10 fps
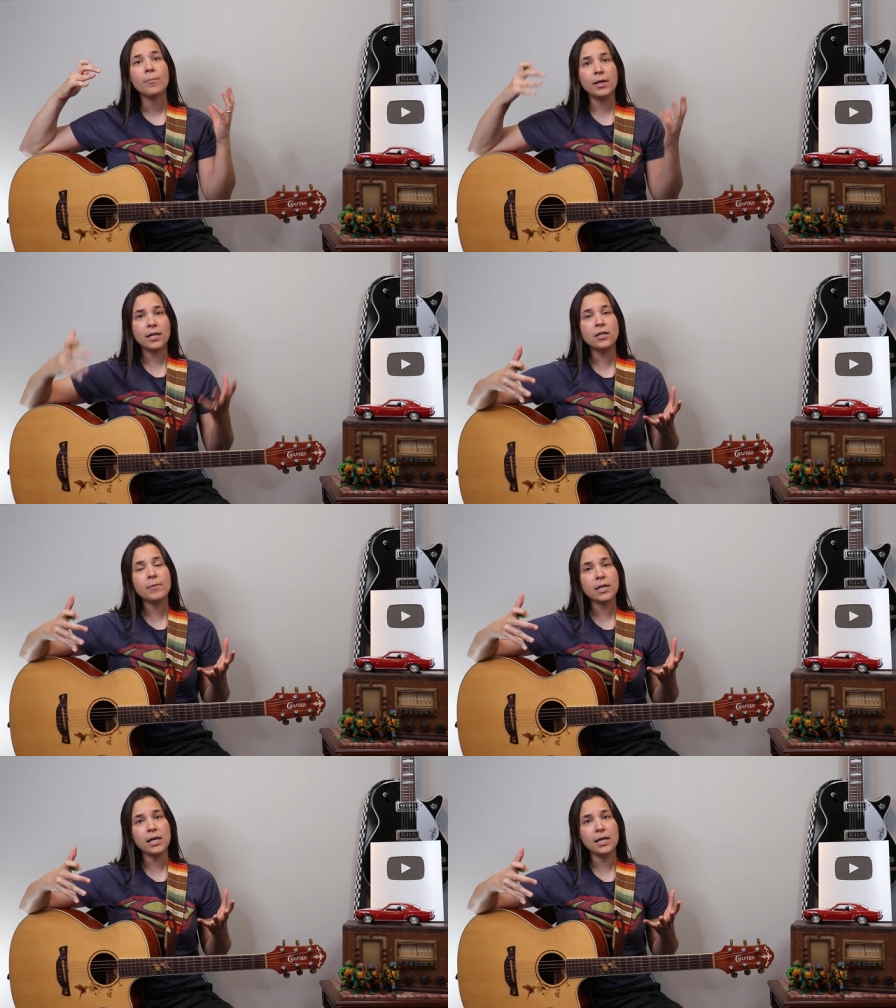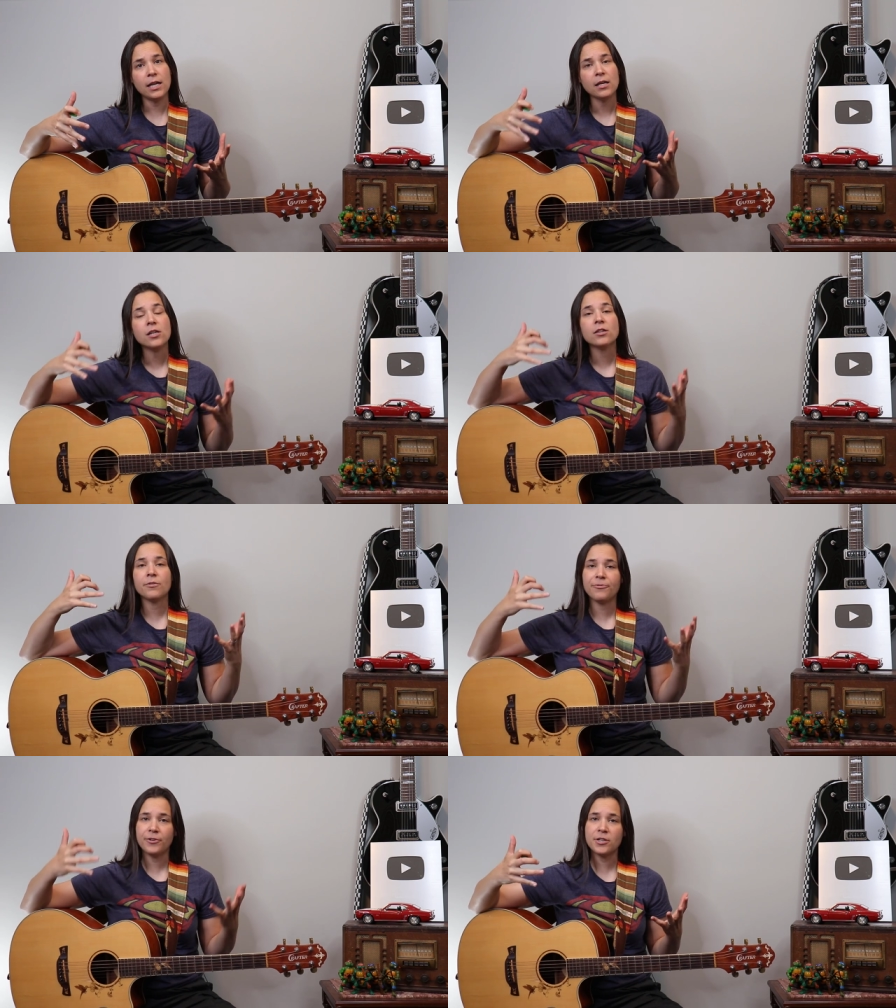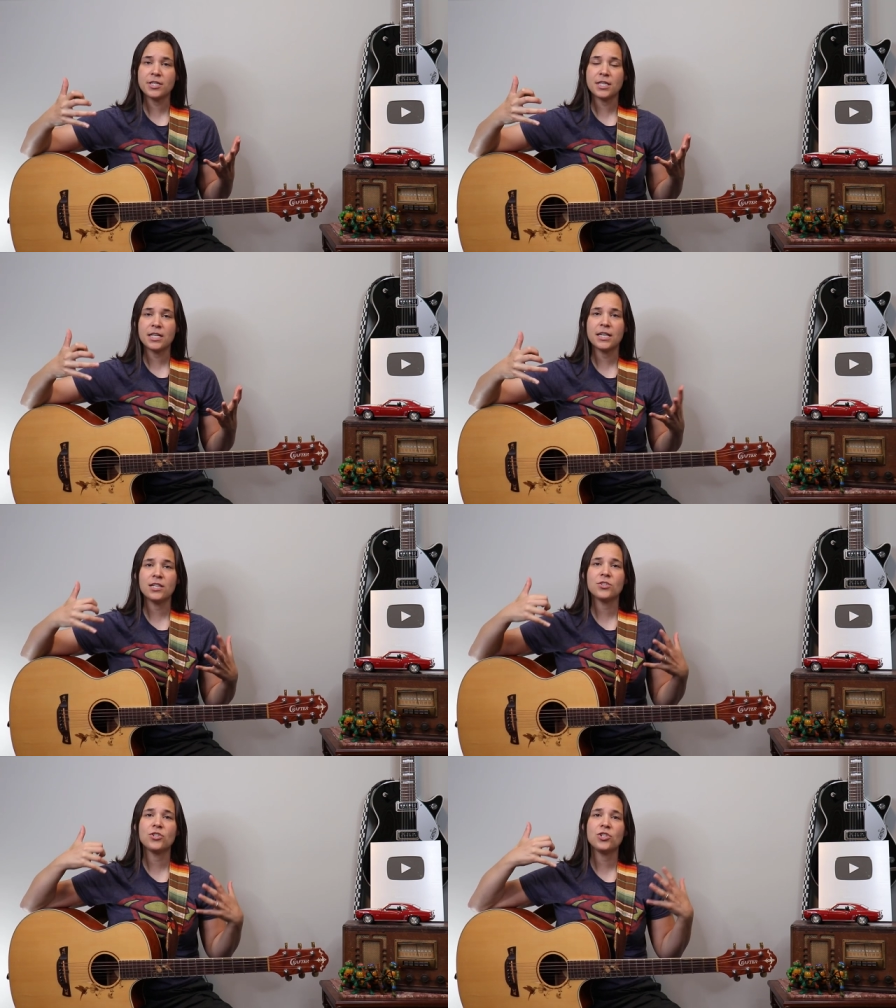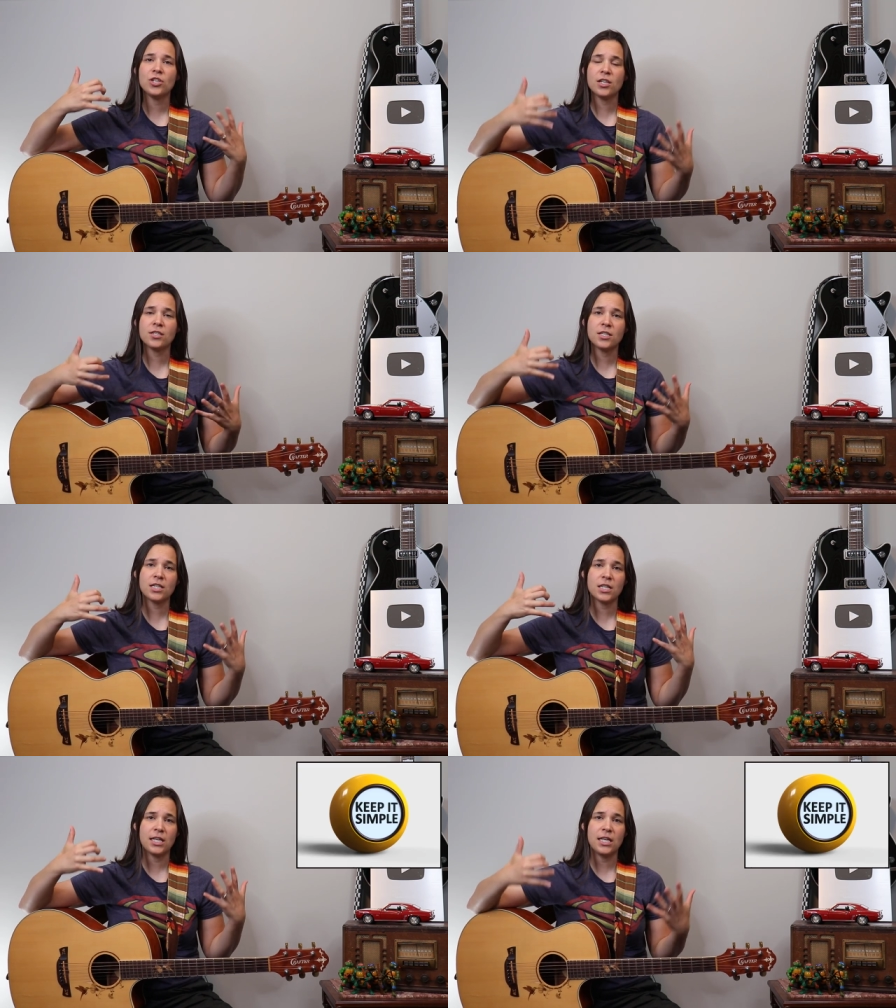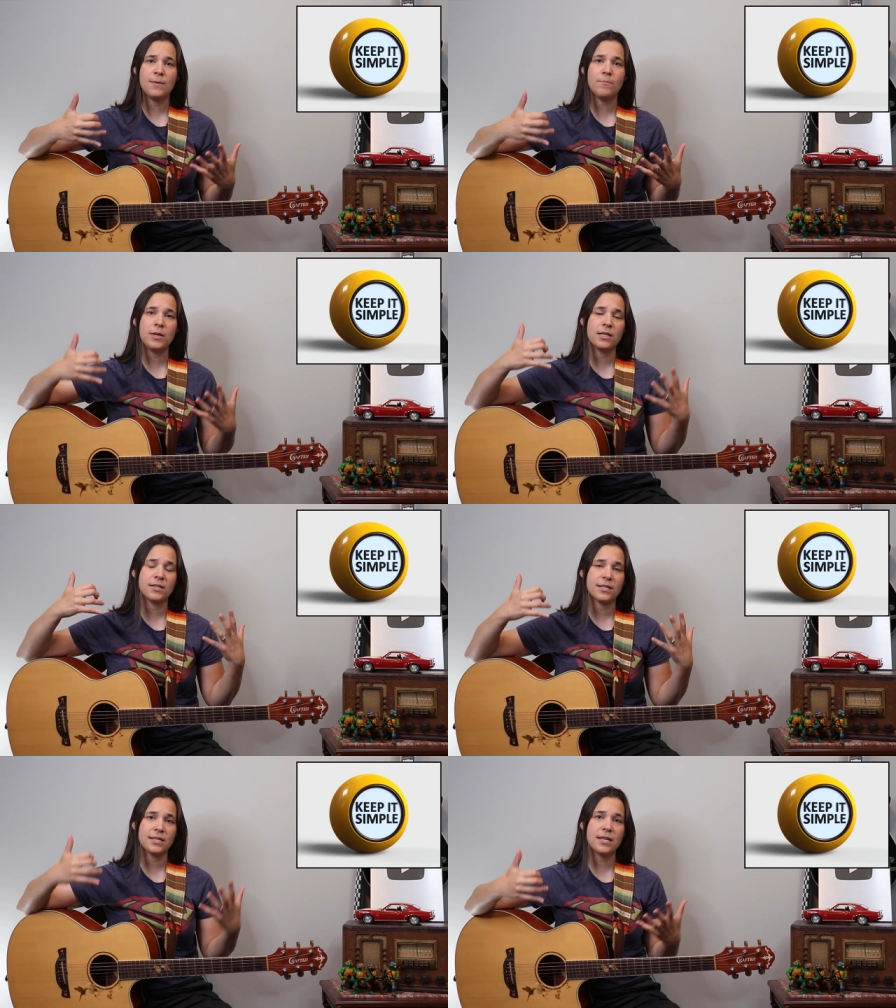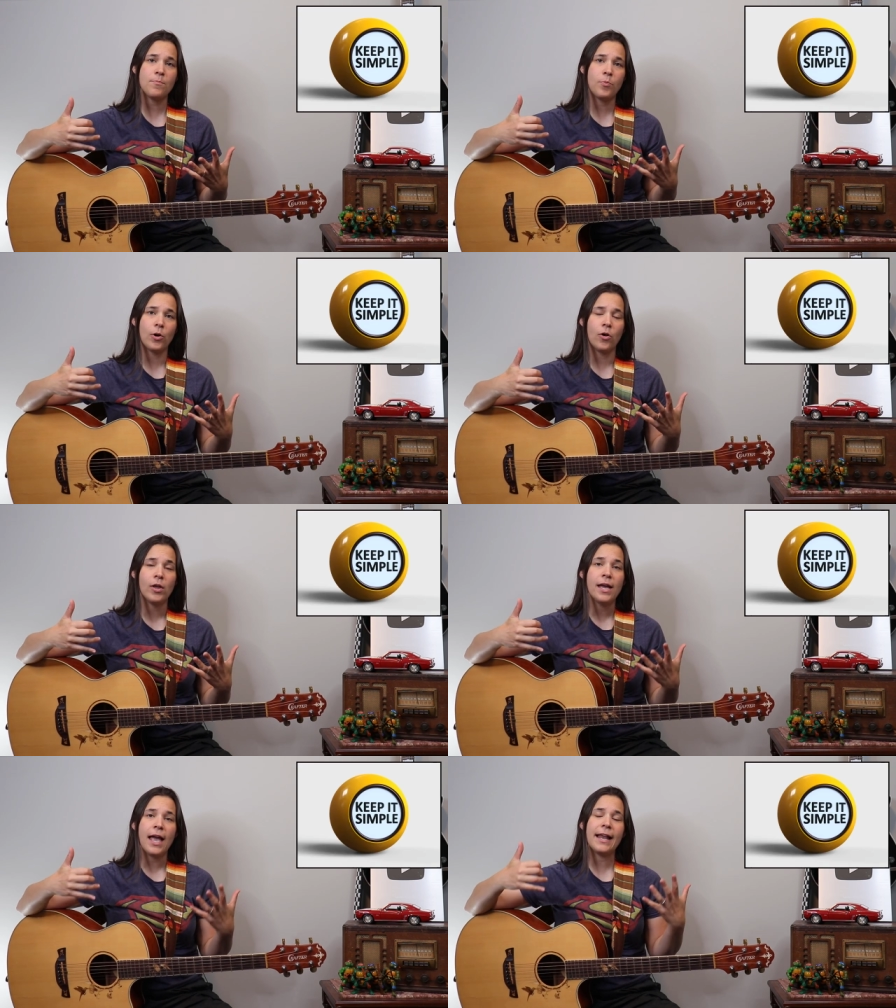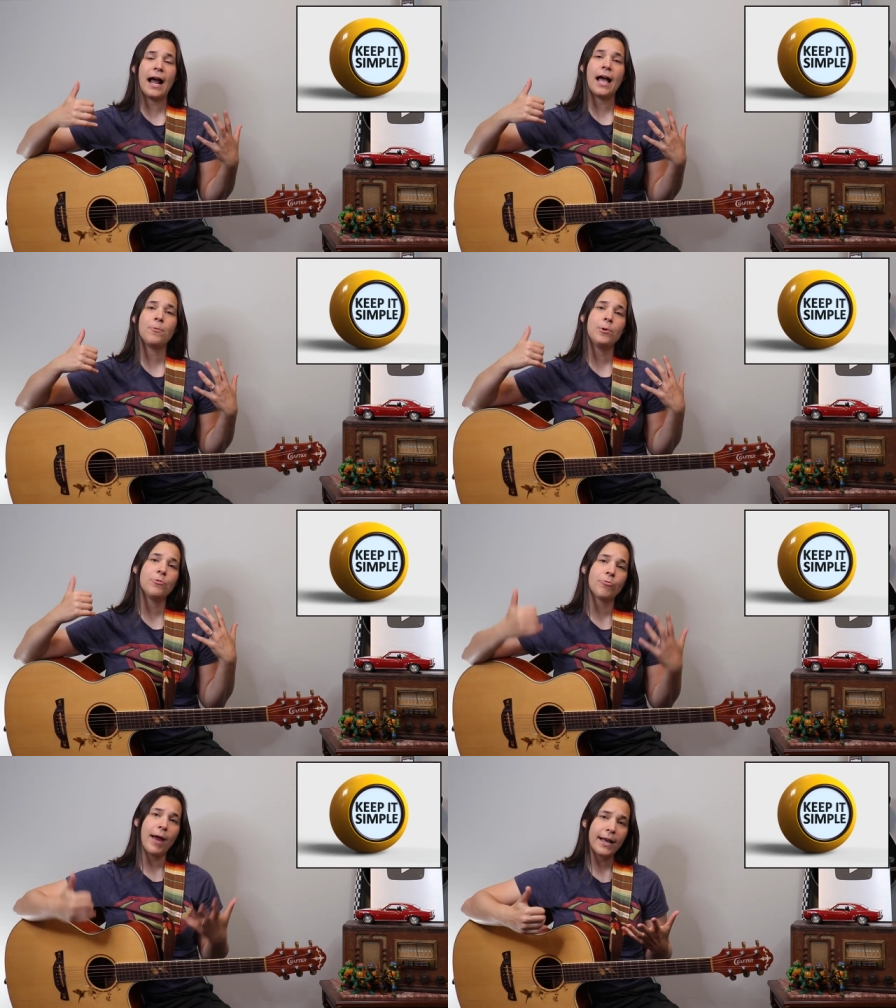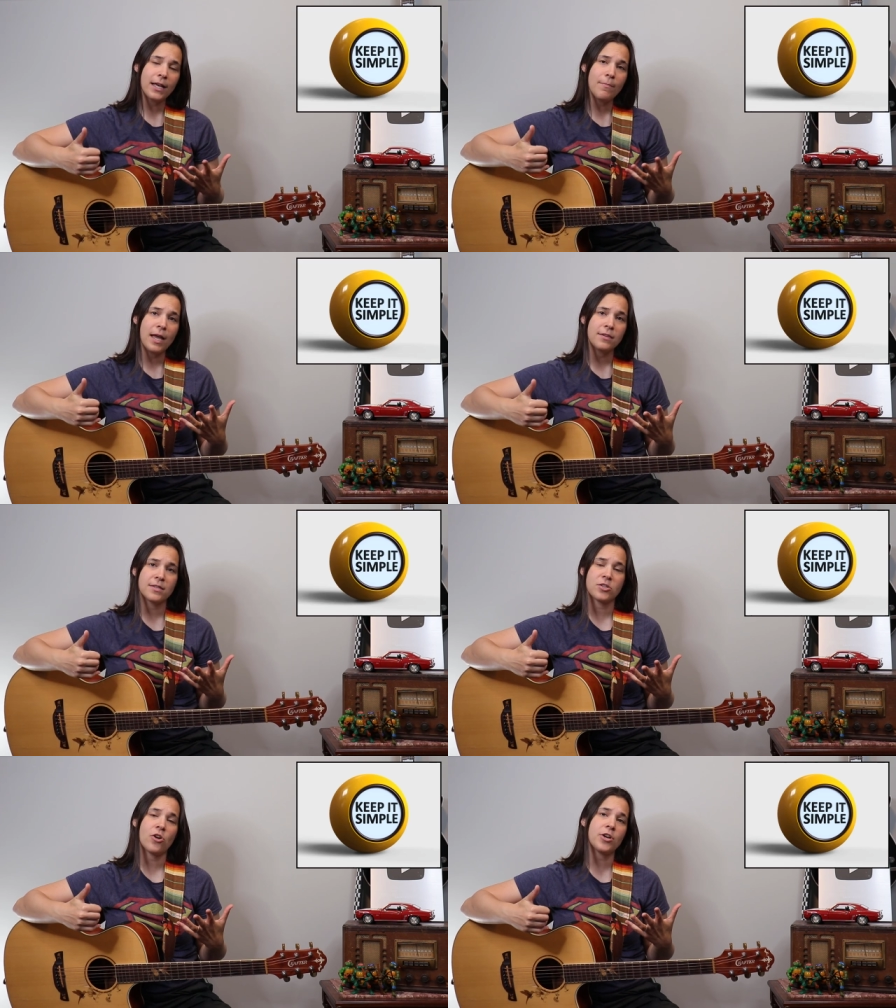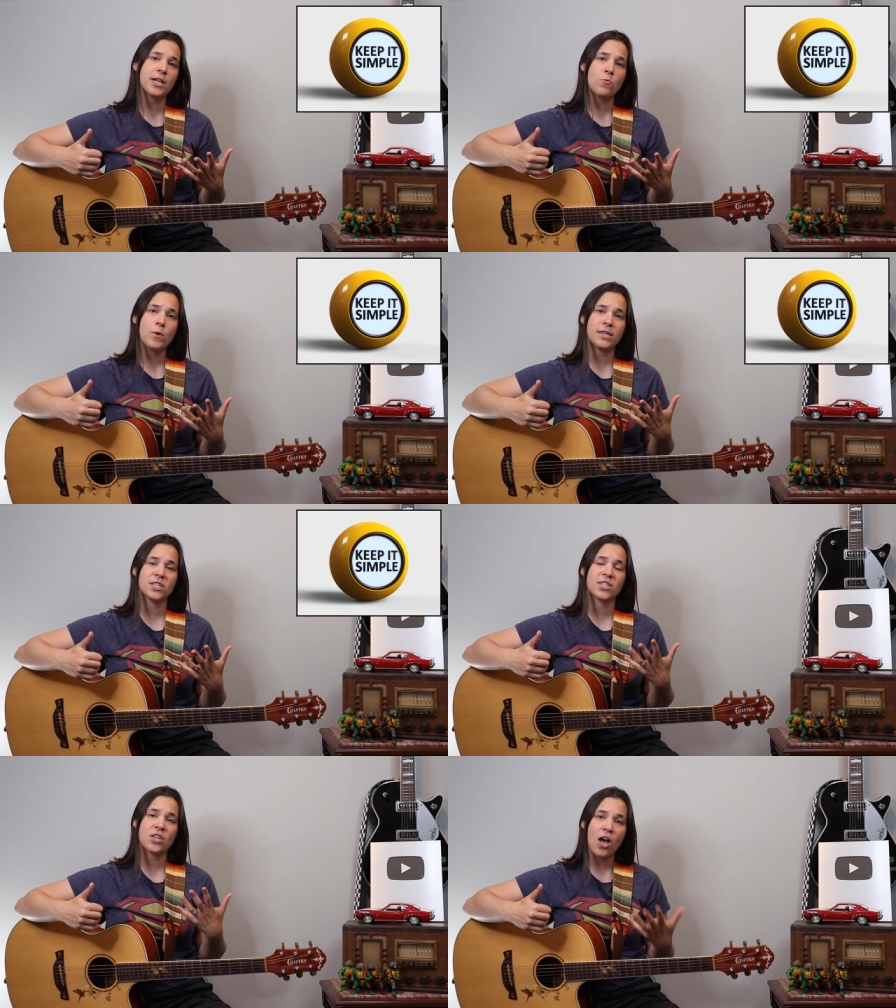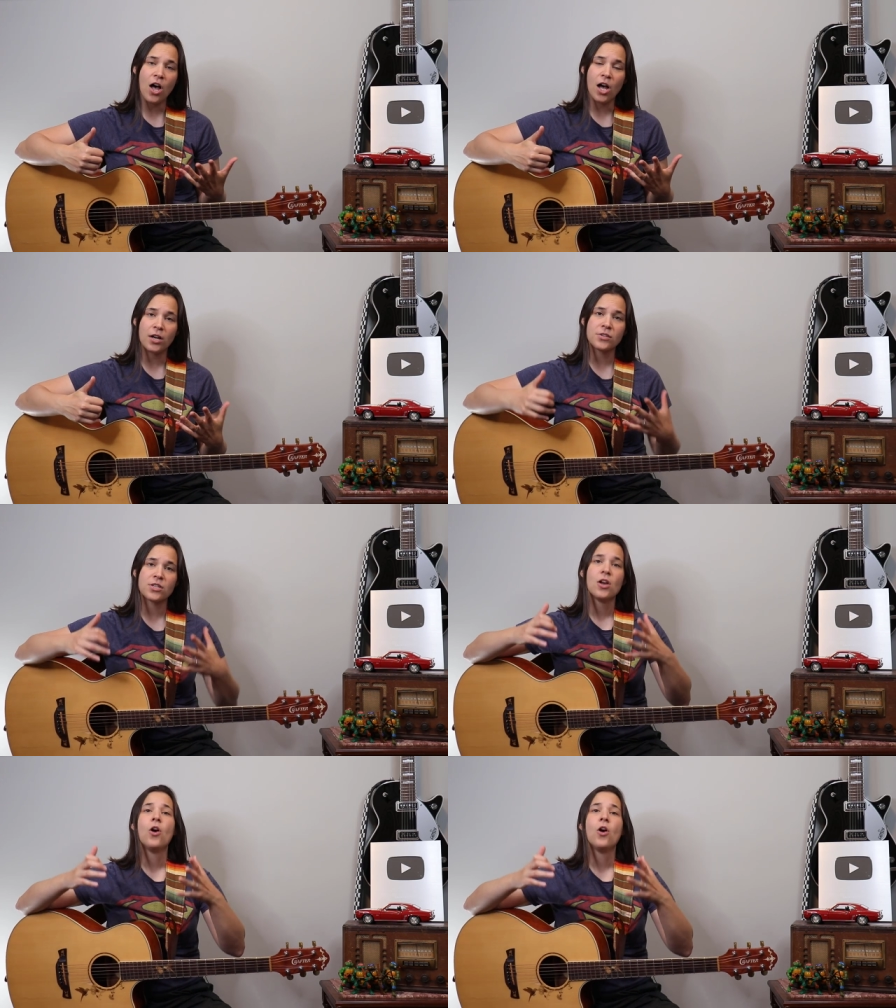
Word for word: But in the beginning, the first thing is just to keep it simple, and I would recommend starting with songs